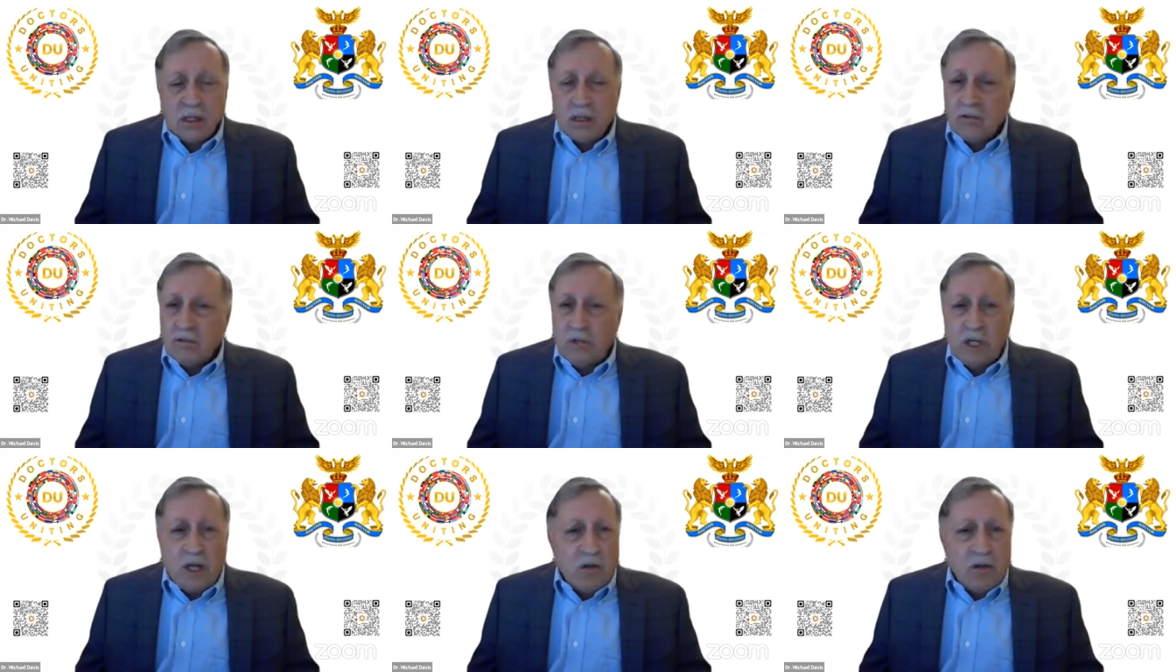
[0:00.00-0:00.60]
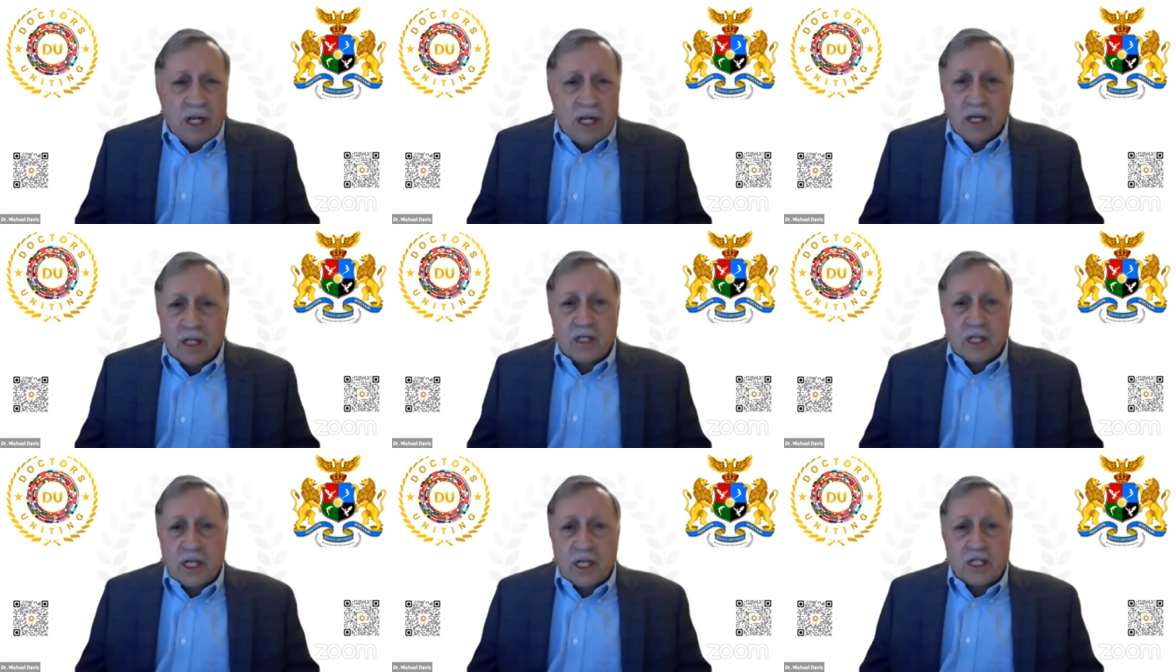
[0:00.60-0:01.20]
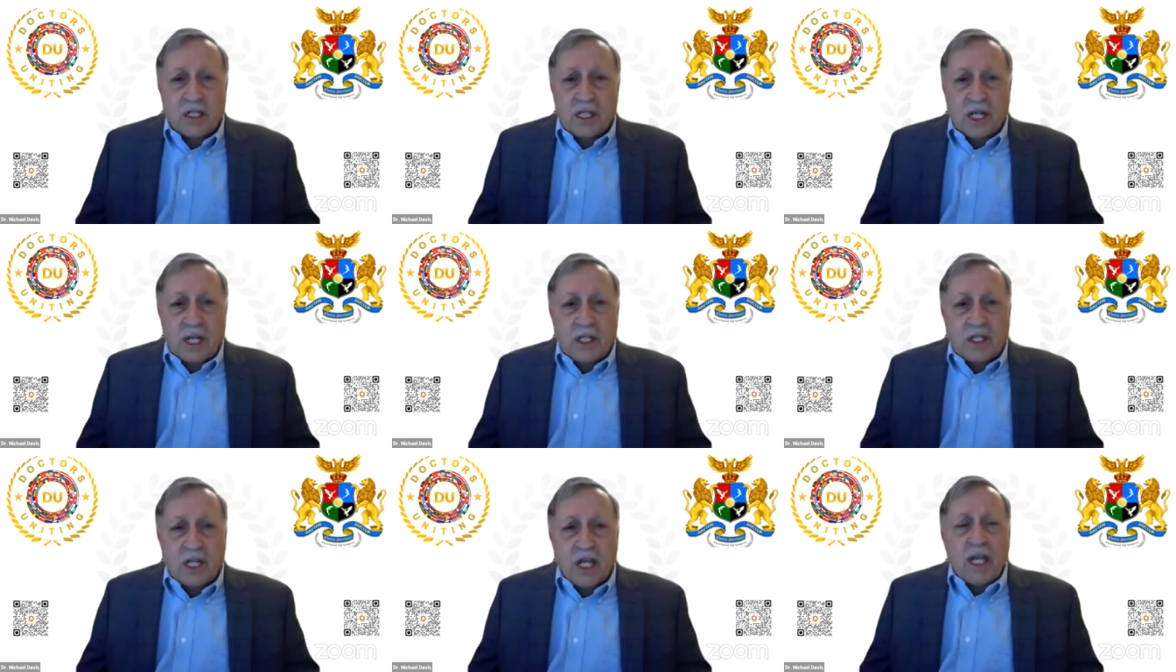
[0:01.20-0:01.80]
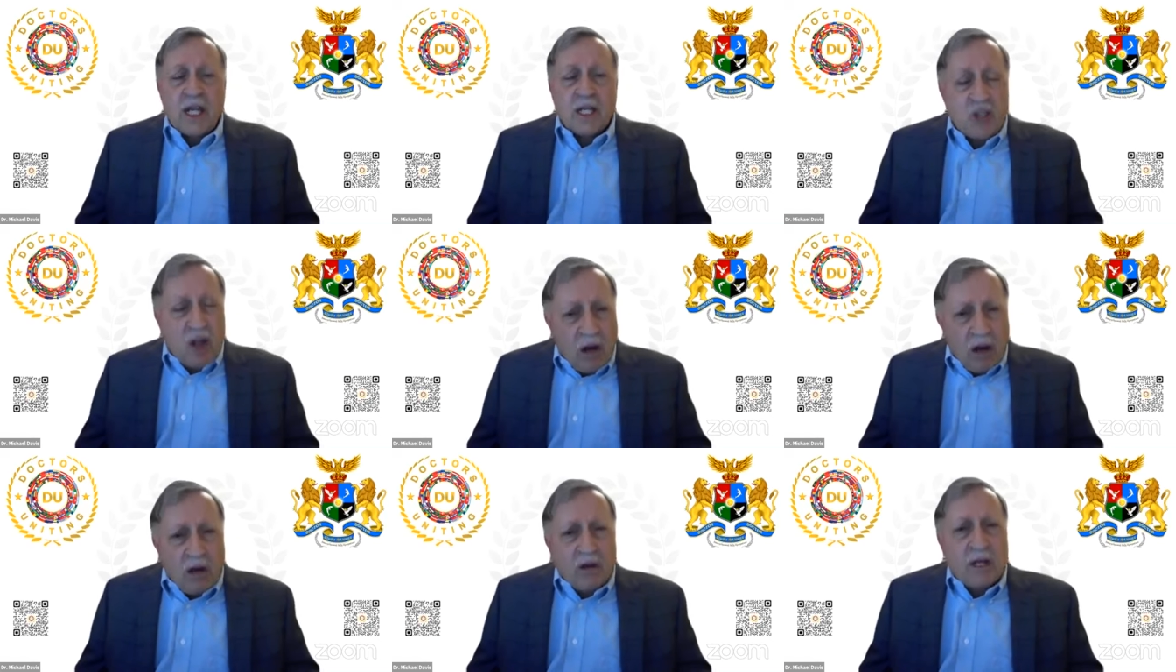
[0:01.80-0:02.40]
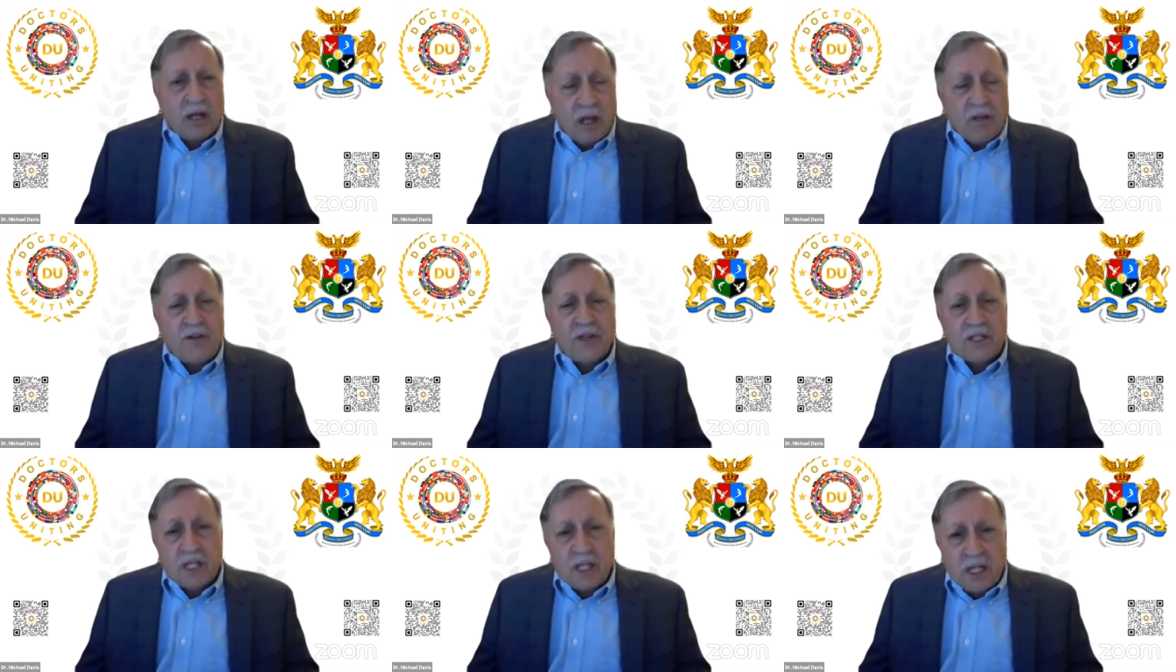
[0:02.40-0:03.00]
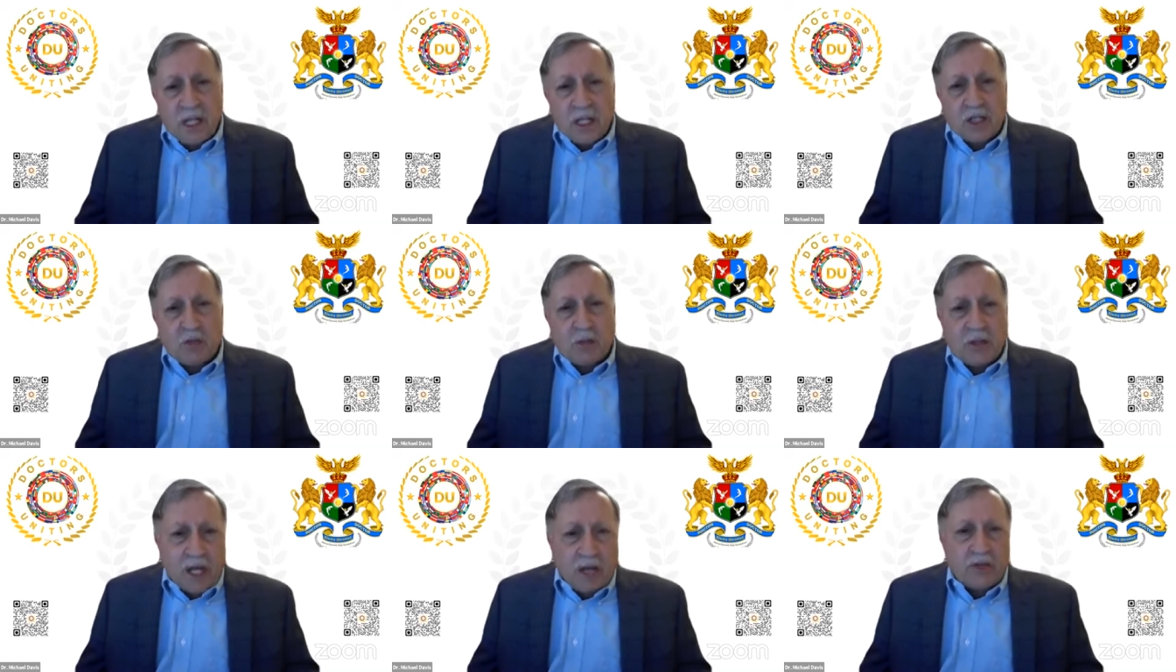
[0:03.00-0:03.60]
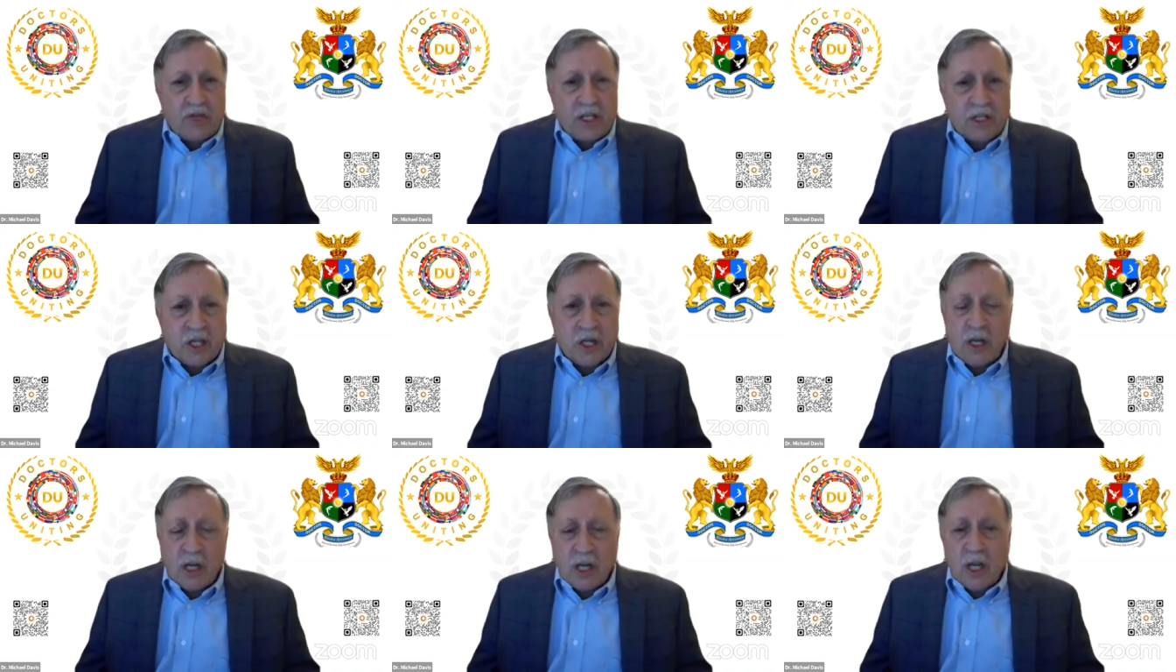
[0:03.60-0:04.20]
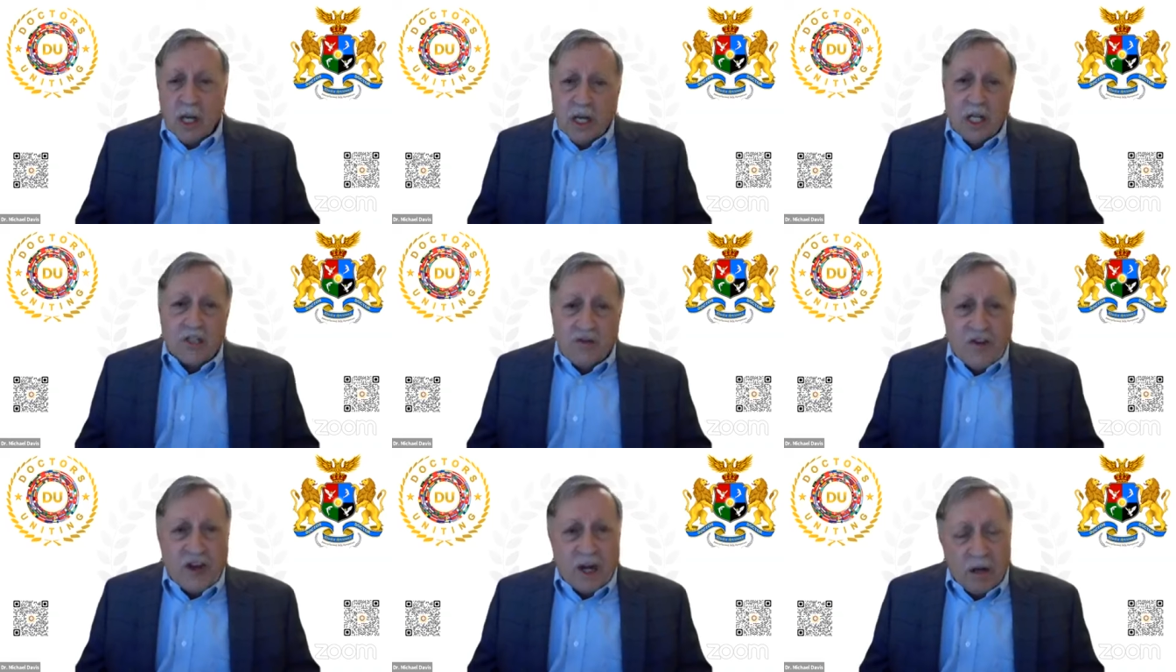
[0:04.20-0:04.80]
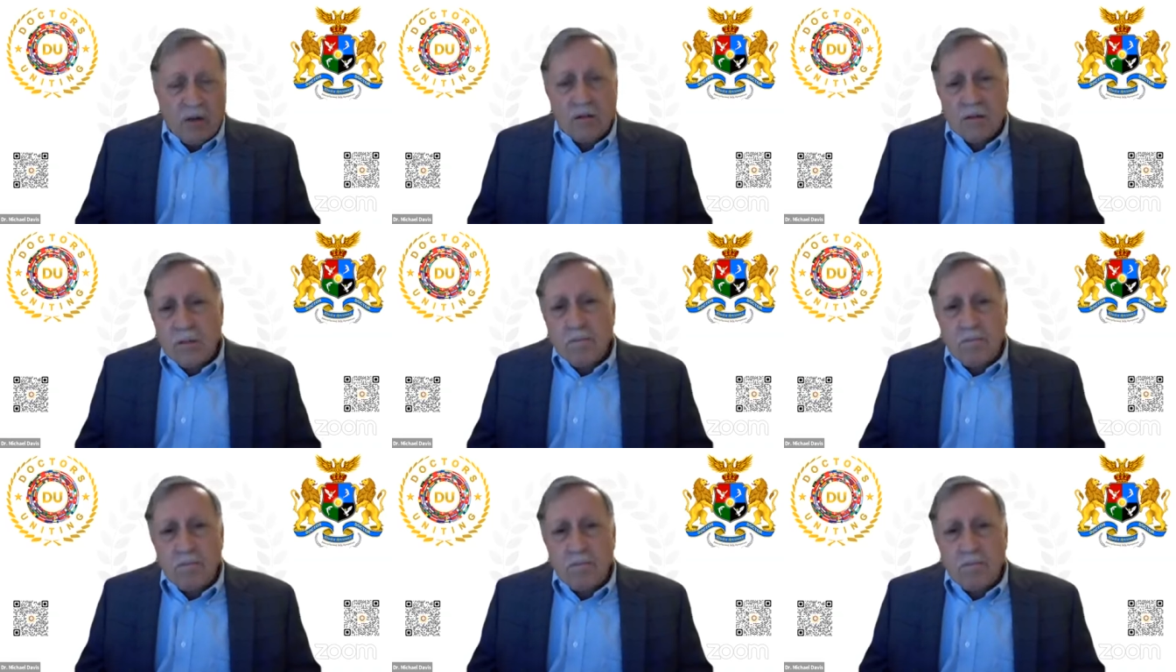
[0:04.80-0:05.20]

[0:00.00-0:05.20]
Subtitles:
We don't need it. It's hard enough as it is without these, and it's fair.